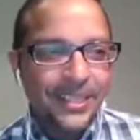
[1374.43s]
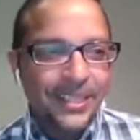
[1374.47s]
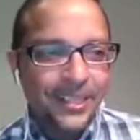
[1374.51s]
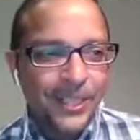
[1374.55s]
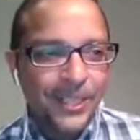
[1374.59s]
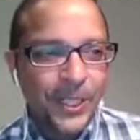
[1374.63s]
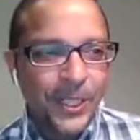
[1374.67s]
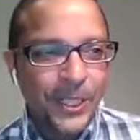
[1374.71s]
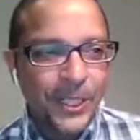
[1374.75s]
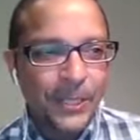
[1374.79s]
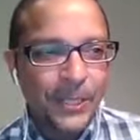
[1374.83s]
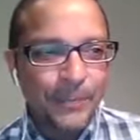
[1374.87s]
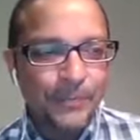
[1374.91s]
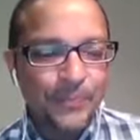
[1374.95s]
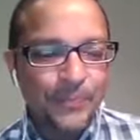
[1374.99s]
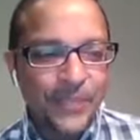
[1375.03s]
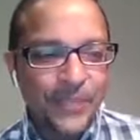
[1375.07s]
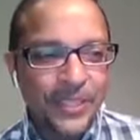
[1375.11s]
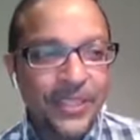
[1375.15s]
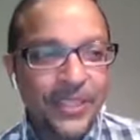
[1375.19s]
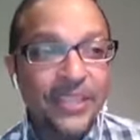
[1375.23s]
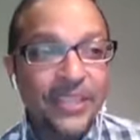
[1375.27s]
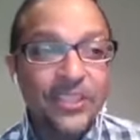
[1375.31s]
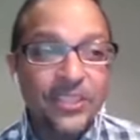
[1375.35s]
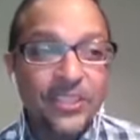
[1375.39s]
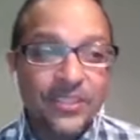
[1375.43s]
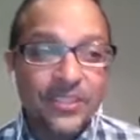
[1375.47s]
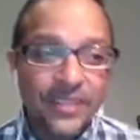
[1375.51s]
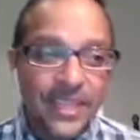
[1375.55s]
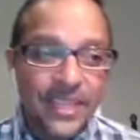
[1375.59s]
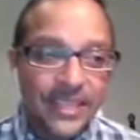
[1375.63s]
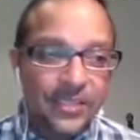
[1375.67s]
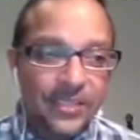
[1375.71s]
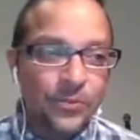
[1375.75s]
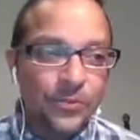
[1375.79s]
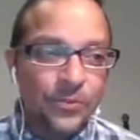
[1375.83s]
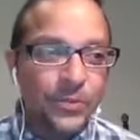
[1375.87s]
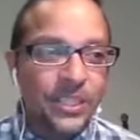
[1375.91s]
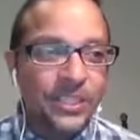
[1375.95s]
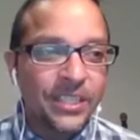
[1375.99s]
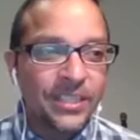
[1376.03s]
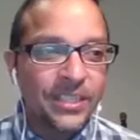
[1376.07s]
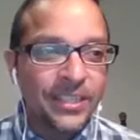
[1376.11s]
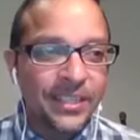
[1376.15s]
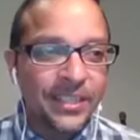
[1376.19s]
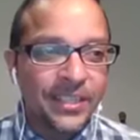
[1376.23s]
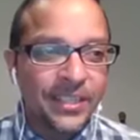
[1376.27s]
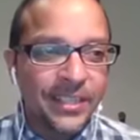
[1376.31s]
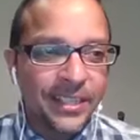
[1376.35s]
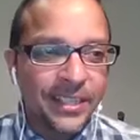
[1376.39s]
And then just last
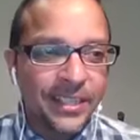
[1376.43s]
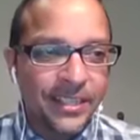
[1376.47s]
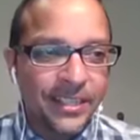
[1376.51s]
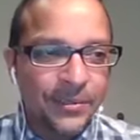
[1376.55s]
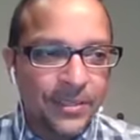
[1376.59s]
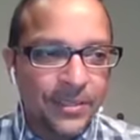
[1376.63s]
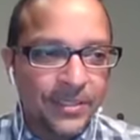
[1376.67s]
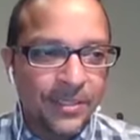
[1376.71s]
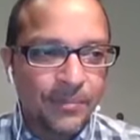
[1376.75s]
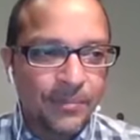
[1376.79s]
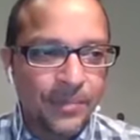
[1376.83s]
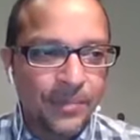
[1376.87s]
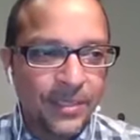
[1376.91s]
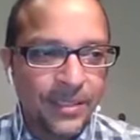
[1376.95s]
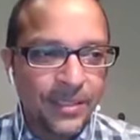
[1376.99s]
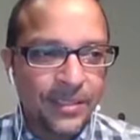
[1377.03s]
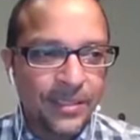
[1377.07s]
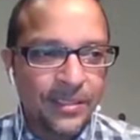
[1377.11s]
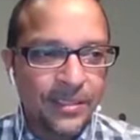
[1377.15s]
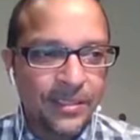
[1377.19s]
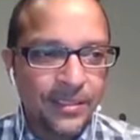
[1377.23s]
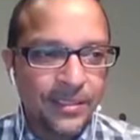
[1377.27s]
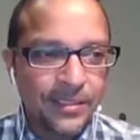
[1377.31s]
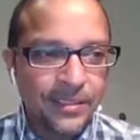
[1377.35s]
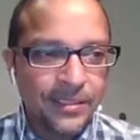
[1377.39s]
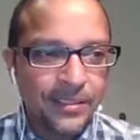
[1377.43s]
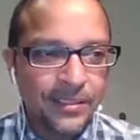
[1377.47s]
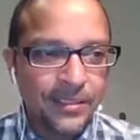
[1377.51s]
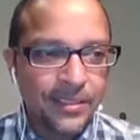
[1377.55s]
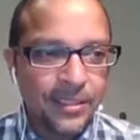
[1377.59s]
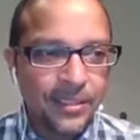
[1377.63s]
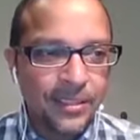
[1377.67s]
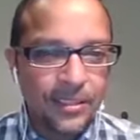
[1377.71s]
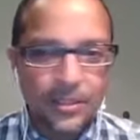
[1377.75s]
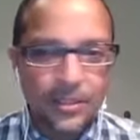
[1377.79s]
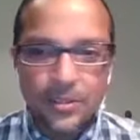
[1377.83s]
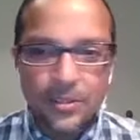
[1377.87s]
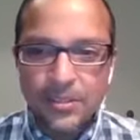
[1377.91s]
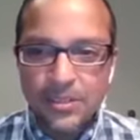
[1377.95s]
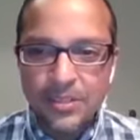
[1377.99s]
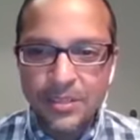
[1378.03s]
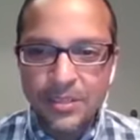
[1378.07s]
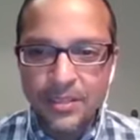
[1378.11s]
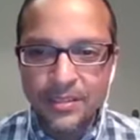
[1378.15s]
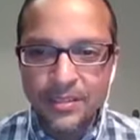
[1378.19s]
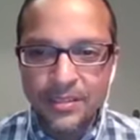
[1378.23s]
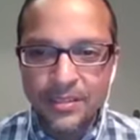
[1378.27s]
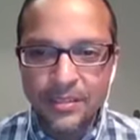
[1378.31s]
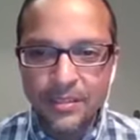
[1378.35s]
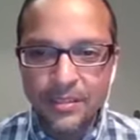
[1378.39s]
weekend I was up in Kenosha
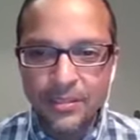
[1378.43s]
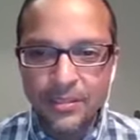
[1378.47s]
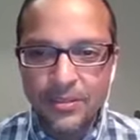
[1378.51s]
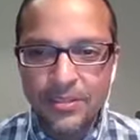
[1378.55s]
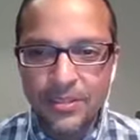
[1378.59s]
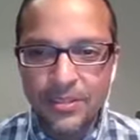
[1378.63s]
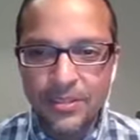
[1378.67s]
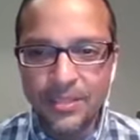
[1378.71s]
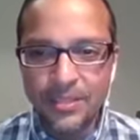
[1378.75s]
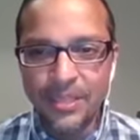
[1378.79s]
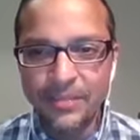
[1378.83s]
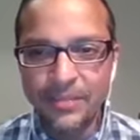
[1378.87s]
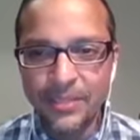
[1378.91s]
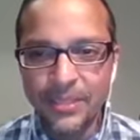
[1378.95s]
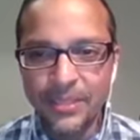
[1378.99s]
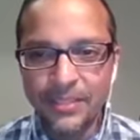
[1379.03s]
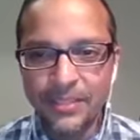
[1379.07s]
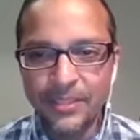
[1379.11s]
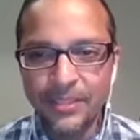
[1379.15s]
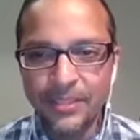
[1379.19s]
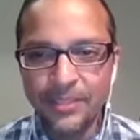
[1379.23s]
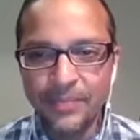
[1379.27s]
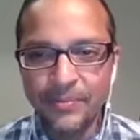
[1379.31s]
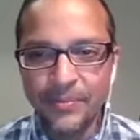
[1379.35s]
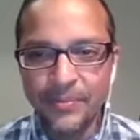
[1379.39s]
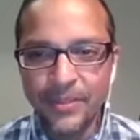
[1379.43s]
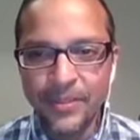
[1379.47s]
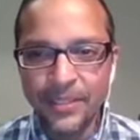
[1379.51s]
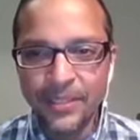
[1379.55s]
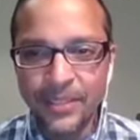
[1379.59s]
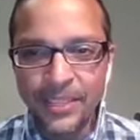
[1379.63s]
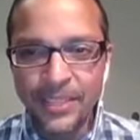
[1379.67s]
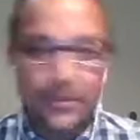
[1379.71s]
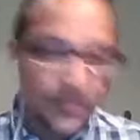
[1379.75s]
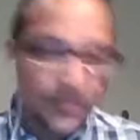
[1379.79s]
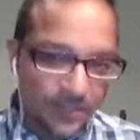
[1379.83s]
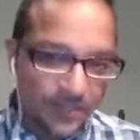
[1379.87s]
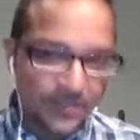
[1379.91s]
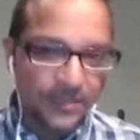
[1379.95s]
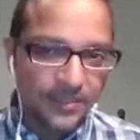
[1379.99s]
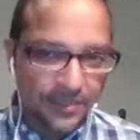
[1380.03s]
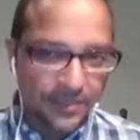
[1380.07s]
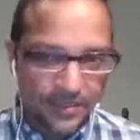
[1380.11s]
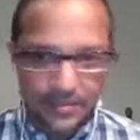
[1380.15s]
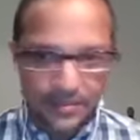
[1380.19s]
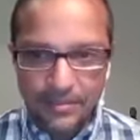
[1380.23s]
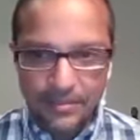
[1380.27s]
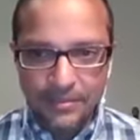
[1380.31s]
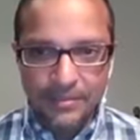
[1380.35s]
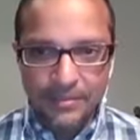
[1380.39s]
at the Kenosha Comedy Club, and that was
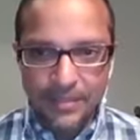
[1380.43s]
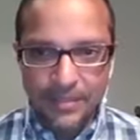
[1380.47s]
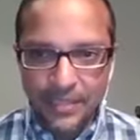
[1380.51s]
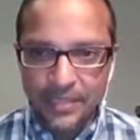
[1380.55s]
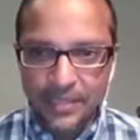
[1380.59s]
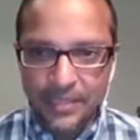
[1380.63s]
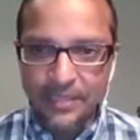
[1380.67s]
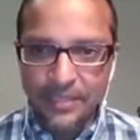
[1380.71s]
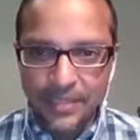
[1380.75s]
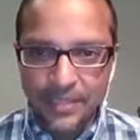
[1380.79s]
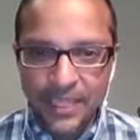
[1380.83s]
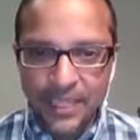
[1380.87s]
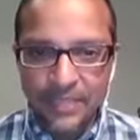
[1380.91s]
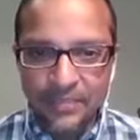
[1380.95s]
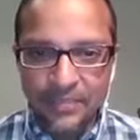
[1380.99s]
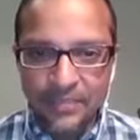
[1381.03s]
just like live